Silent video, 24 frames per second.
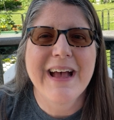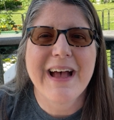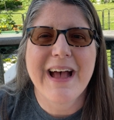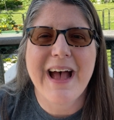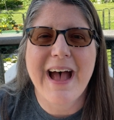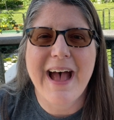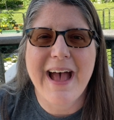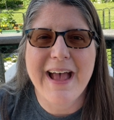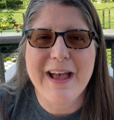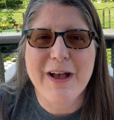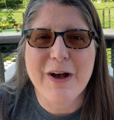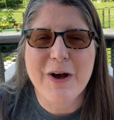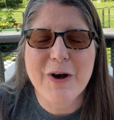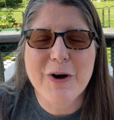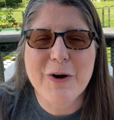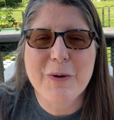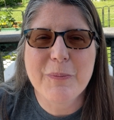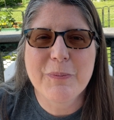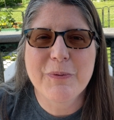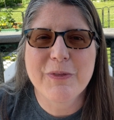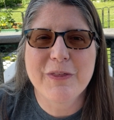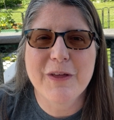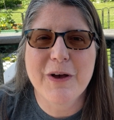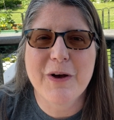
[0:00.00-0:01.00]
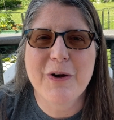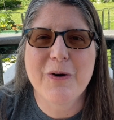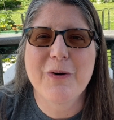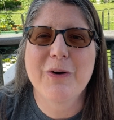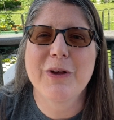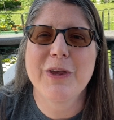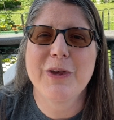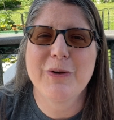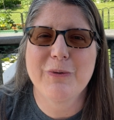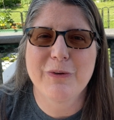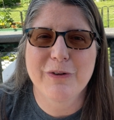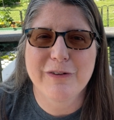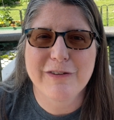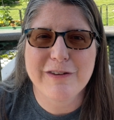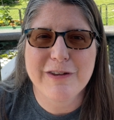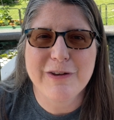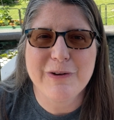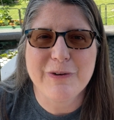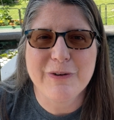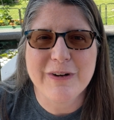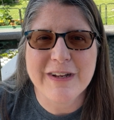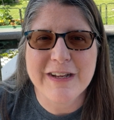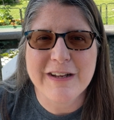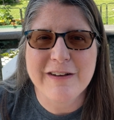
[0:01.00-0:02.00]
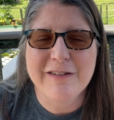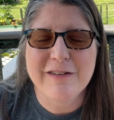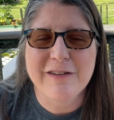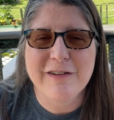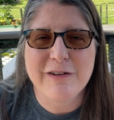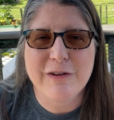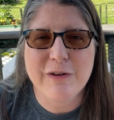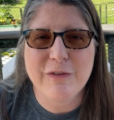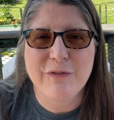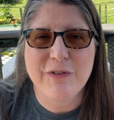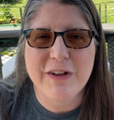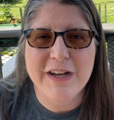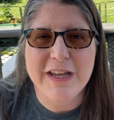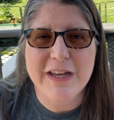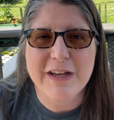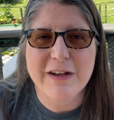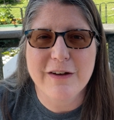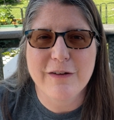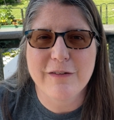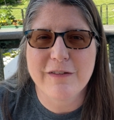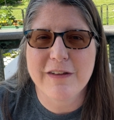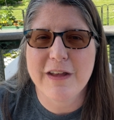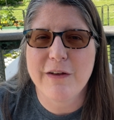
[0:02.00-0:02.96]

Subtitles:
I hope, though, you will tune in to new videos.